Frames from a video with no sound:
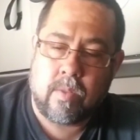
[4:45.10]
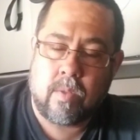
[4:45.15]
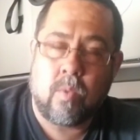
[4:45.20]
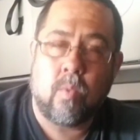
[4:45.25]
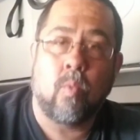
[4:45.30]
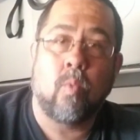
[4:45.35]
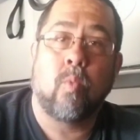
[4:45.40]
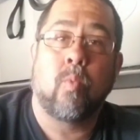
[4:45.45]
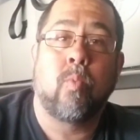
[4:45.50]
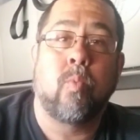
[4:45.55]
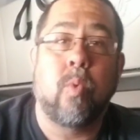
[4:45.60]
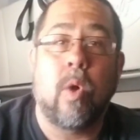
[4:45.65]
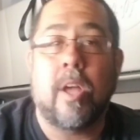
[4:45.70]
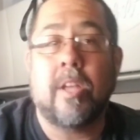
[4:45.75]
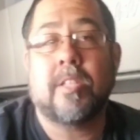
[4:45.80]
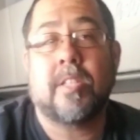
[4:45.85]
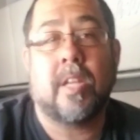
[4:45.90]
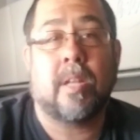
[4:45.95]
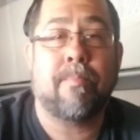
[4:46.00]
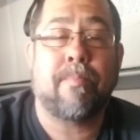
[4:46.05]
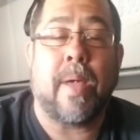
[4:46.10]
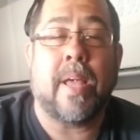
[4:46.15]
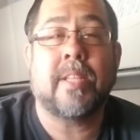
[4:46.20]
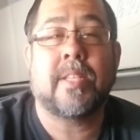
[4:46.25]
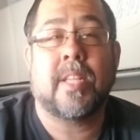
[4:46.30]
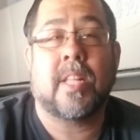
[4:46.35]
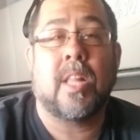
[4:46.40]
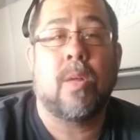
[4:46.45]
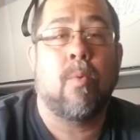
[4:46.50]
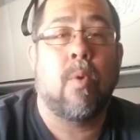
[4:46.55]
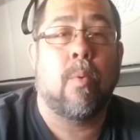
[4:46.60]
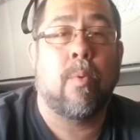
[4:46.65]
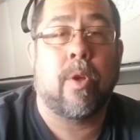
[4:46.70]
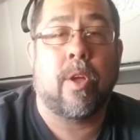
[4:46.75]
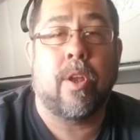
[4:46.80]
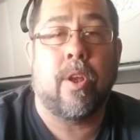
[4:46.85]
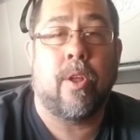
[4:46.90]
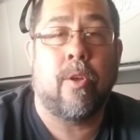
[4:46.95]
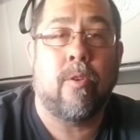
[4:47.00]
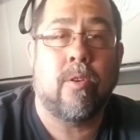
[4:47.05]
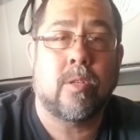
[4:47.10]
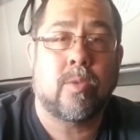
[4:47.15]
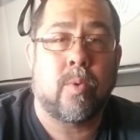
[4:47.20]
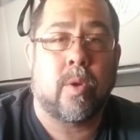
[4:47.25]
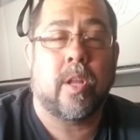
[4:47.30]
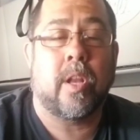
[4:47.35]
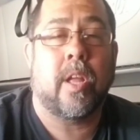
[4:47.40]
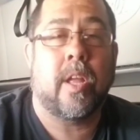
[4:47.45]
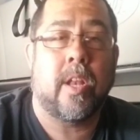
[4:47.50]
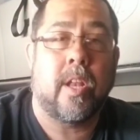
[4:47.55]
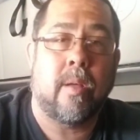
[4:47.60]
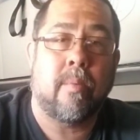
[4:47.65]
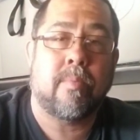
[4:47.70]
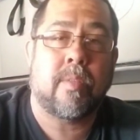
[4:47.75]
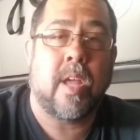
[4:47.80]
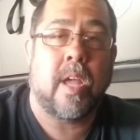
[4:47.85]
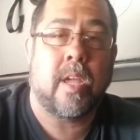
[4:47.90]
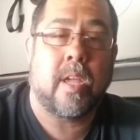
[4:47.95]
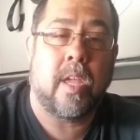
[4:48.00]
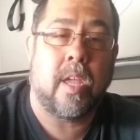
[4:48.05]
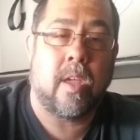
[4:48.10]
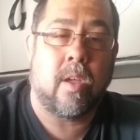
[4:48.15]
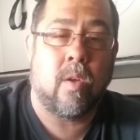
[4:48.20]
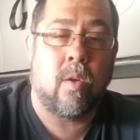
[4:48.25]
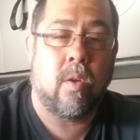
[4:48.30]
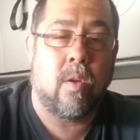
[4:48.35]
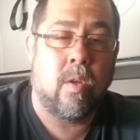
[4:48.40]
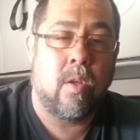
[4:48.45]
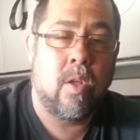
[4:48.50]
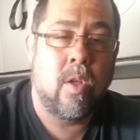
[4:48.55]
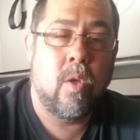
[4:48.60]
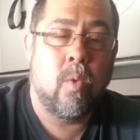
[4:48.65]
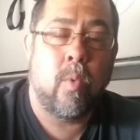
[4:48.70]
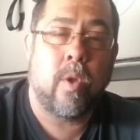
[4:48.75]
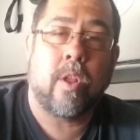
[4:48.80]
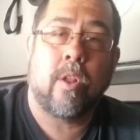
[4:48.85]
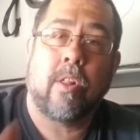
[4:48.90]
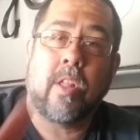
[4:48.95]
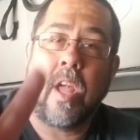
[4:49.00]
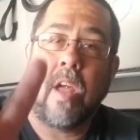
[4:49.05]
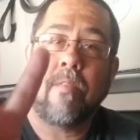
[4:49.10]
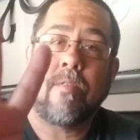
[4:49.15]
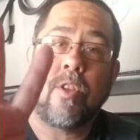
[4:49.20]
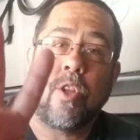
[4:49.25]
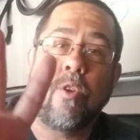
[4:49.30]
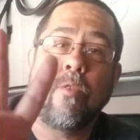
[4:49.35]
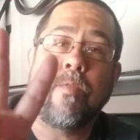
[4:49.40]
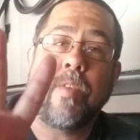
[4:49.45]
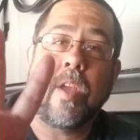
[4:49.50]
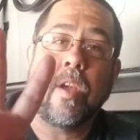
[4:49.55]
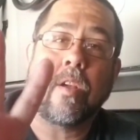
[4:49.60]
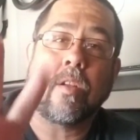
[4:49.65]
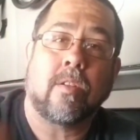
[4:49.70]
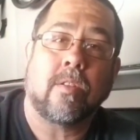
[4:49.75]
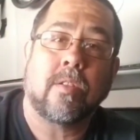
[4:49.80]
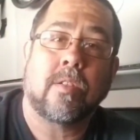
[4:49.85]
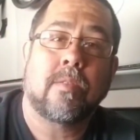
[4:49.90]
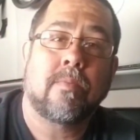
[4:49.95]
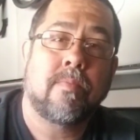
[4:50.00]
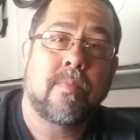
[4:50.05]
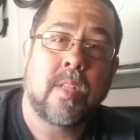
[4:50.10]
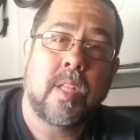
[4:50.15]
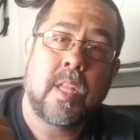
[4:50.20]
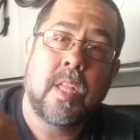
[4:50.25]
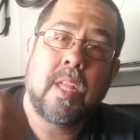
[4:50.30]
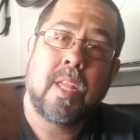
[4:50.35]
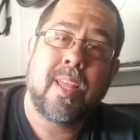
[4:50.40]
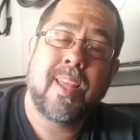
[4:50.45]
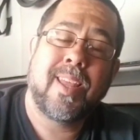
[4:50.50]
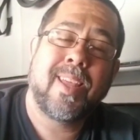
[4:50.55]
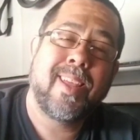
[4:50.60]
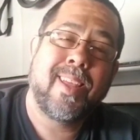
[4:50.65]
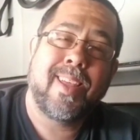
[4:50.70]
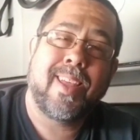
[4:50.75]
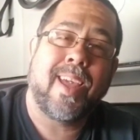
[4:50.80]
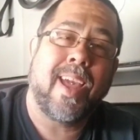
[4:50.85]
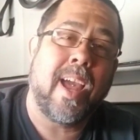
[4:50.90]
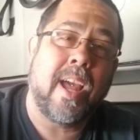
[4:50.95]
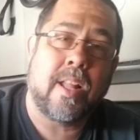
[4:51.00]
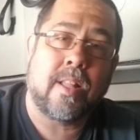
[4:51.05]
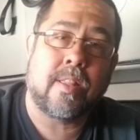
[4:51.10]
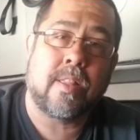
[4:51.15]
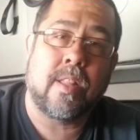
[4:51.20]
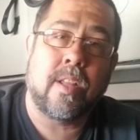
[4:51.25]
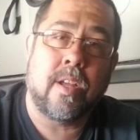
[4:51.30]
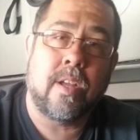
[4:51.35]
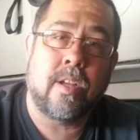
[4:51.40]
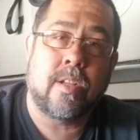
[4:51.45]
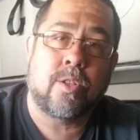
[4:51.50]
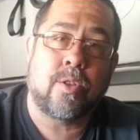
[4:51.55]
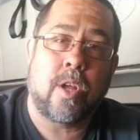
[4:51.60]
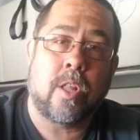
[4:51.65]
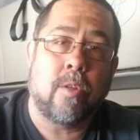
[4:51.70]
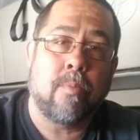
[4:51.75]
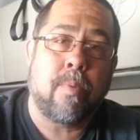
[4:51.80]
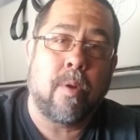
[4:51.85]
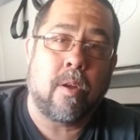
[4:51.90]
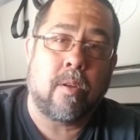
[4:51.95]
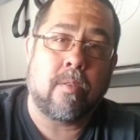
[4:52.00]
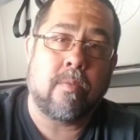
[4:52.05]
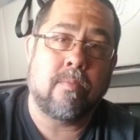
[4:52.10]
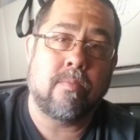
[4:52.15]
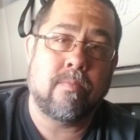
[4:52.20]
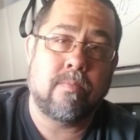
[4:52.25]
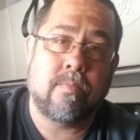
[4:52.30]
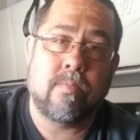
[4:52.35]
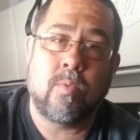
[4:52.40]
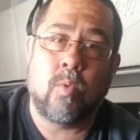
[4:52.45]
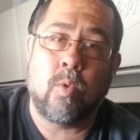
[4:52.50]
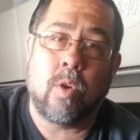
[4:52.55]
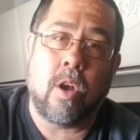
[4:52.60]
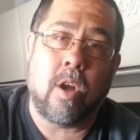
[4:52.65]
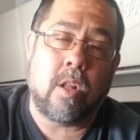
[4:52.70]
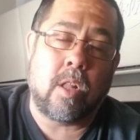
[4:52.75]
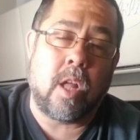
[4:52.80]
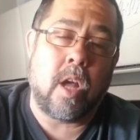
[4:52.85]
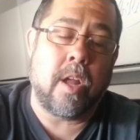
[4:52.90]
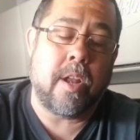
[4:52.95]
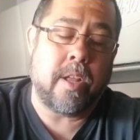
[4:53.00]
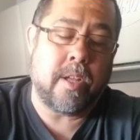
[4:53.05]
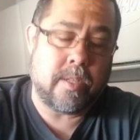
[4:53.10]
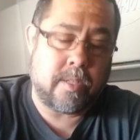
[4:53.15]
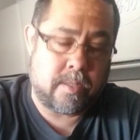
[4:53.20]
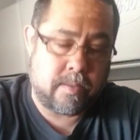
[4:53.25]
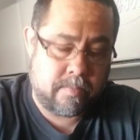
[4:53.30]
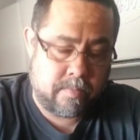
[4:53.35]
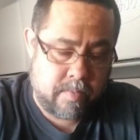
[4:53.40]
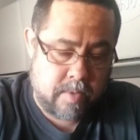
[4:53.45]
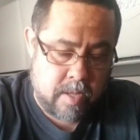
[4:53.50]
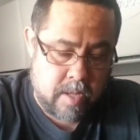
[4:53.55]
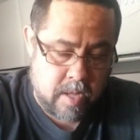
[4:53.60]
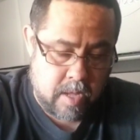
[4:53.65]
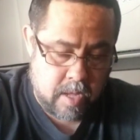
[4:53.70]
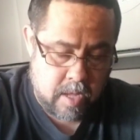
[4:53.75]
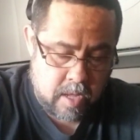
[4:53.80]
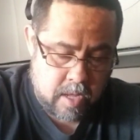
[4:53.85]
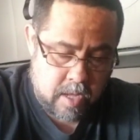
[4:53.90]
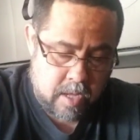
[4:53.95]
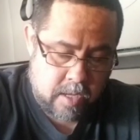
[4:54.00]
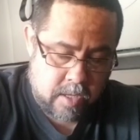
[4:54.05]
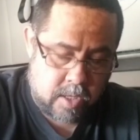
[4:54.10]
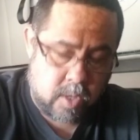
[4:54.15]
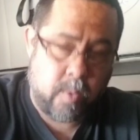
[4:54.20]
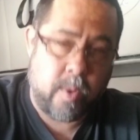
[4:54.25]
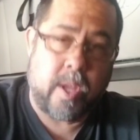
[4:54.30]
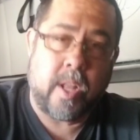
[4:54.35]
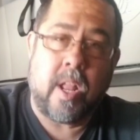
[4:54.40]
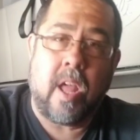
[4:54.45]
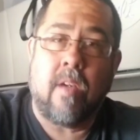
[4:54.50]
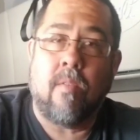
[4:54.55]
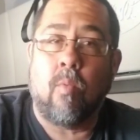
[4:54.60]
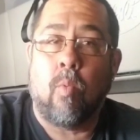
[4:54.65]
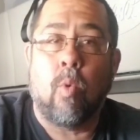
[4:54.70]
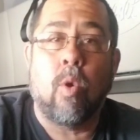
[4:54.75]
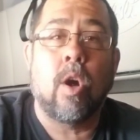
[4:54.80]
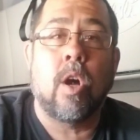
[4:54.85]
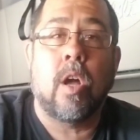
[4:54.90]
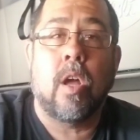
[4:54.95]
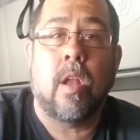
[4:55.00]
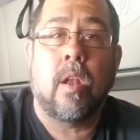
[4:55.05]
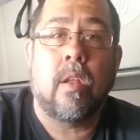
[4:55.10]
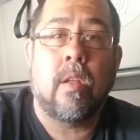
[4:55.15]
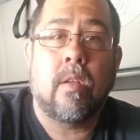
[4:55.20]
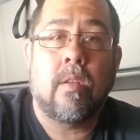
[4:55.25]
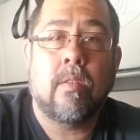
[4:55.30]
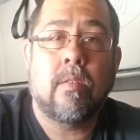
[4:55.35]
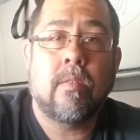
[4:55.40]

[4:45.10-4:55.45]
Basically what we're going to do is we're going to end up taking, we can only have 2 vehicles at the trailer park where our lot is. So we can have one